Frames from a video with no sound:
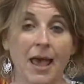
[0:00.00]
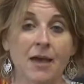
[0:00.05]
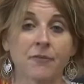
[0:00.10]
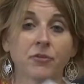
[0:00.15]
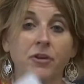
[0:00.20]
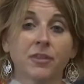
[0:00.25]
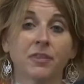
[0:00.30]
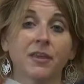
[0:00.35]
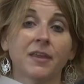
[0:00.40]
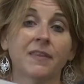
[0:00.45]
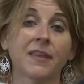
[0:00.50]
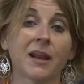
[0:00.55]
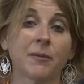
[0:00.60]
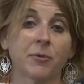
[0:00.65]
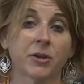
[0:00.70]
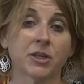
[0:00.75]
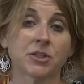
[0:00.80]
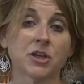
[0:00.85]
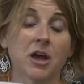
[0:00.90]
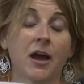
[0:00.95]
Everything that I'm
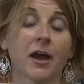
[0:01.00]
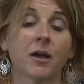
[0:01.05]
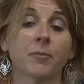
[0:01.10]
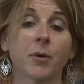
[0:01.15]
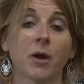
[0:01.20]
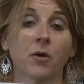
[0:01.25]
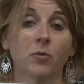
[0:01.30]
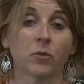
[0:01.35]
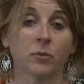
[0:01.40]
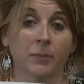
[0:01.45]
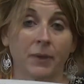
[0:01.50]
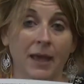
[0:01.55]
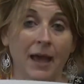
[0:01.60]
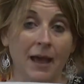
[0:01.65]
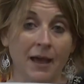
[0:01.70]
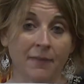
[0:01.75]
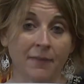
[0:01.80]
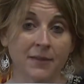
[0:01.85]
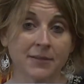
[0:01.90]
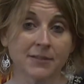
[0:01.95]
going to talk about will be
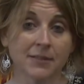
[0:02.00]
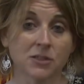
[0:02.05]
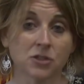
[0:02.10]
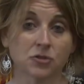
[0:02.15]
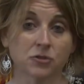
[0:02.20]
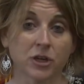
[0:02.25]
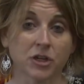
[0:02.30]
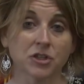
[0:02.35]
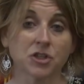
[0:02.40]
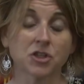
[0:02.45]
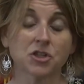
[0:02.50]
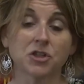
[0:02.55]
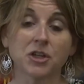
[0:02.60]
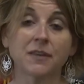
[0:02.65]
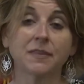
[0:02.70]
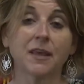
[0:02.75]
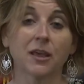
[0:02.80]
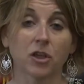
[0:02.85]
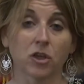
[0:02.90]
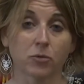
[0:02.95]
on this instruction
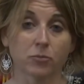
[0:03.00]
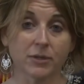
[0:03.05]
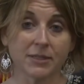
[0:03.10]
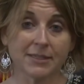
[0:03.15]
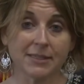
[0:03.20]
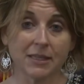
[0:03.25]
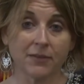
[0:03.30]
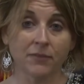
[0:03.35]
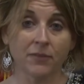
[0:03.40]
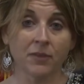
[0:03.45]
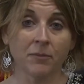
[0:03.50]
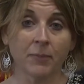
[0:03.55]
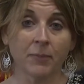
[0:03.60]
sheet that you receive in the